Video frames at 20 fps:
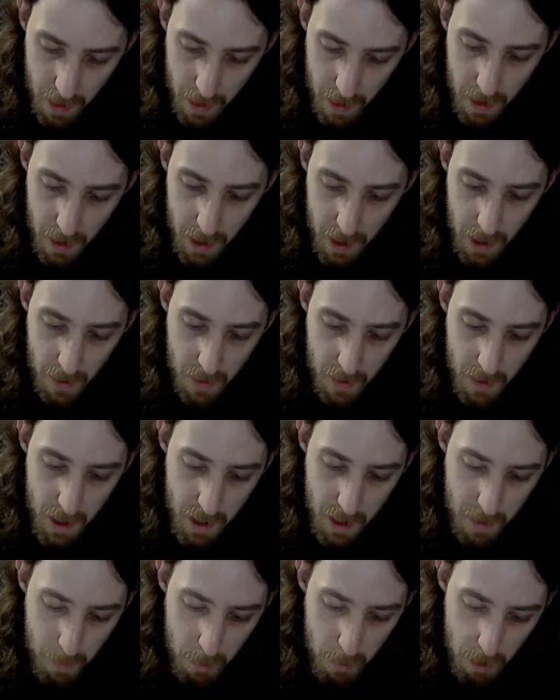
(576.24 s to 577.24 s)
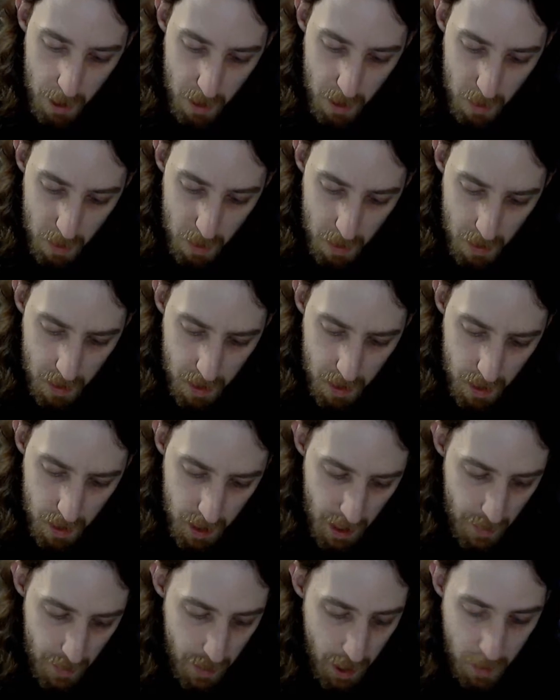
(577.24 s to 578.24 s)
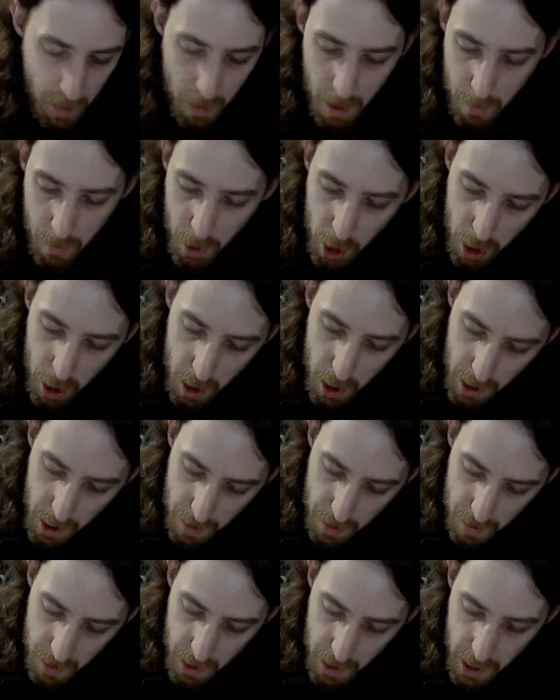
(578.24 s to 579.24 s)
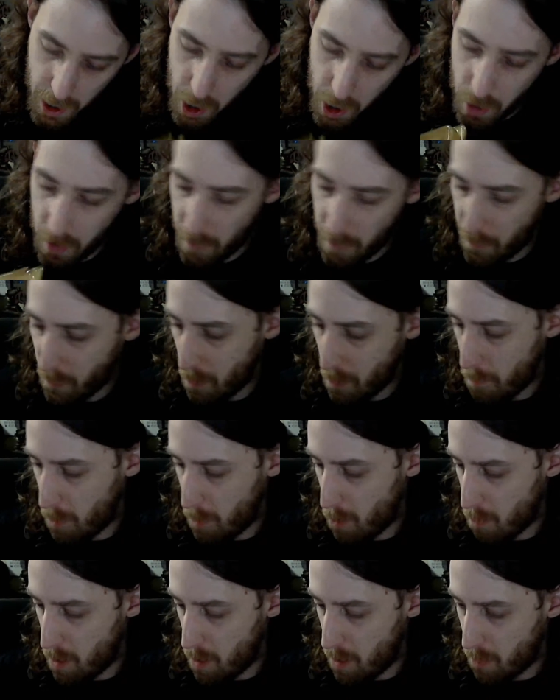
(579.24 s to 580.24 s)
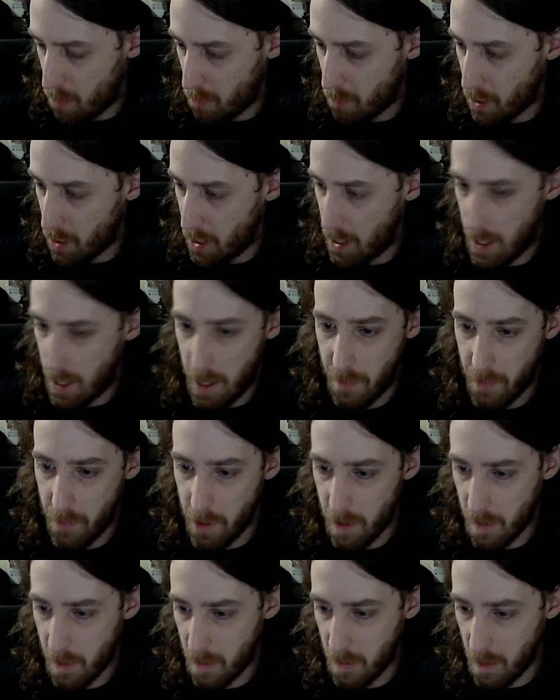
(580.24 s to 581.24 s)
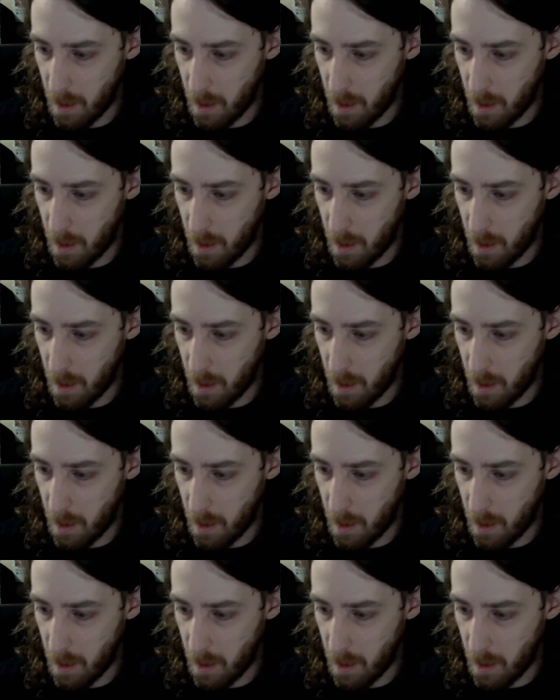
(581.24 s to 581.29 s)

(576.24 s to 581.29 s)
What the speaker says: Yeah, so that's pretty cool. I think when I was young, I did actually flip it around when I had this.